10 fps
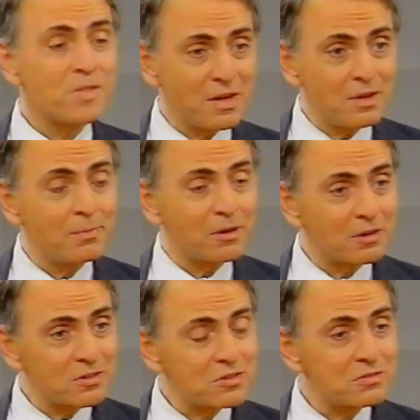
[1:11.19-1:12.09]
than
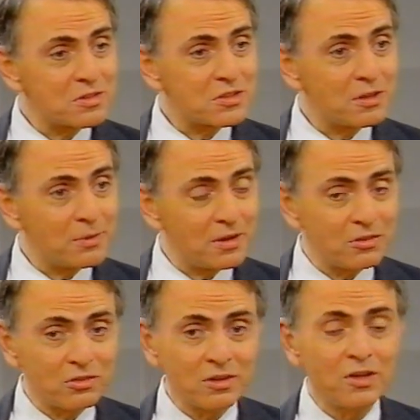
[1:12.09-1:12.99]
Americans of the same
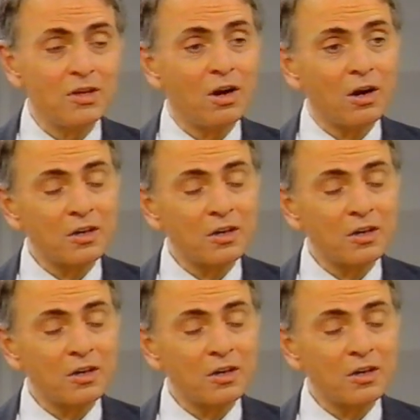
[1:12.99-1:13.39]
age. Our